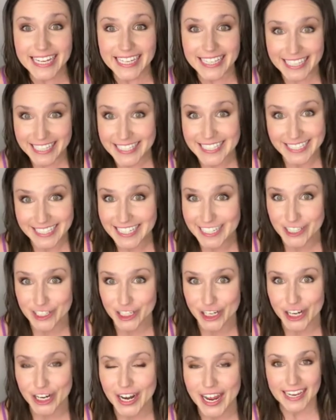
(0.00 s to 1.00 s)
He's a
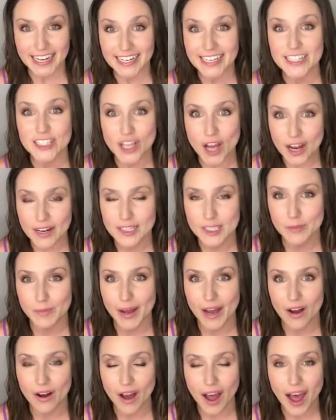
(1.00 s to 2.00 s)
teacher, and he talks
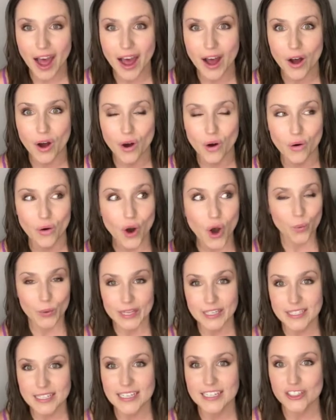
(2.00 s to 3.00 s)
about how
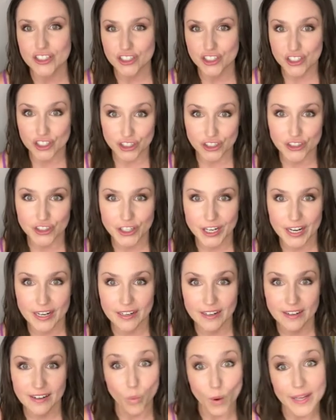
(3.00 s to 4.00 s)
we teach
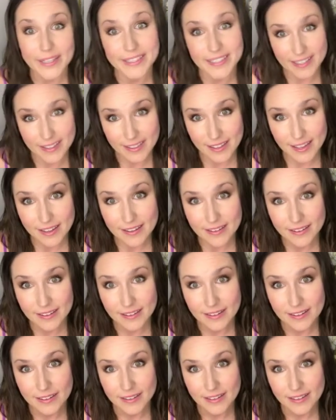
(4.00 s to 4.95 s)
children what to think,